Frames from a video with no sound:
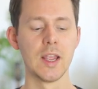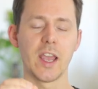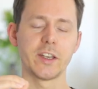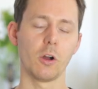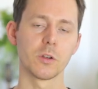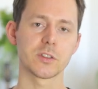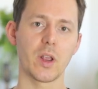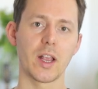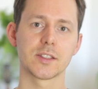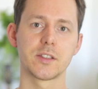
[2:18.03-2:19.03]
and it also
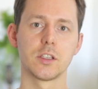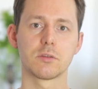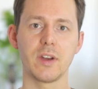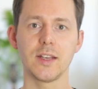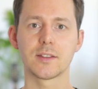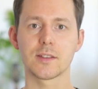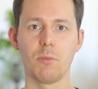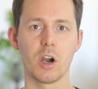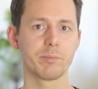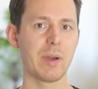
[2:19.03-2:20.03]
has the great
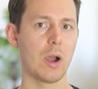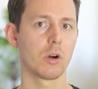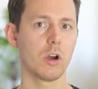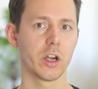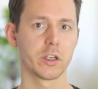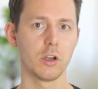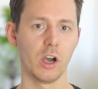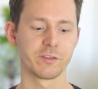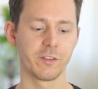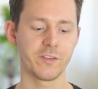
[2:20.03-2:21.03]
smart power on and
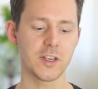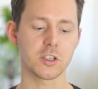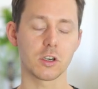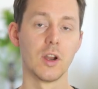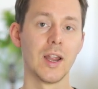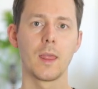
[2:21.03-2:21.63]
off feature.